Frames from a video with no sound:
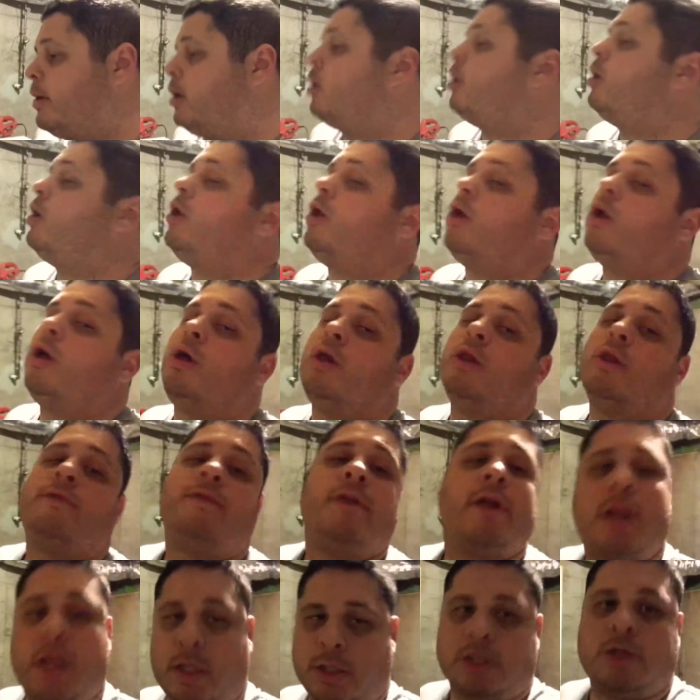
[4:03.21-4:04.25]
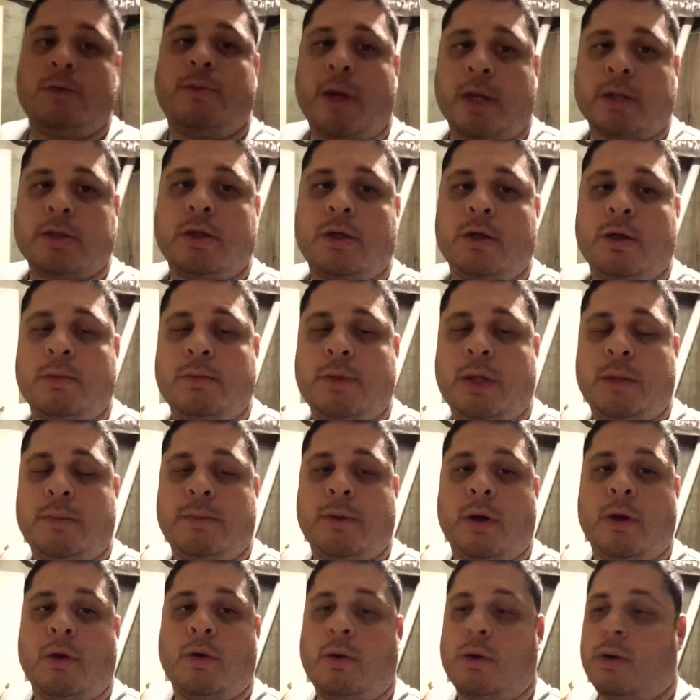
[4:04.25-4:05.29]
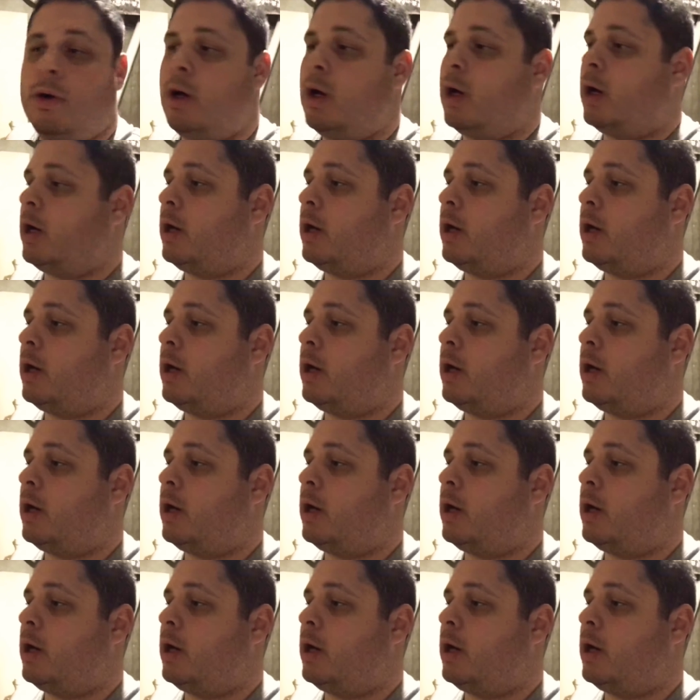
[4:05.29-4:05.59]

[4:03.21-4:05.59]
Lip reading: All of that has to go back to Home Depot.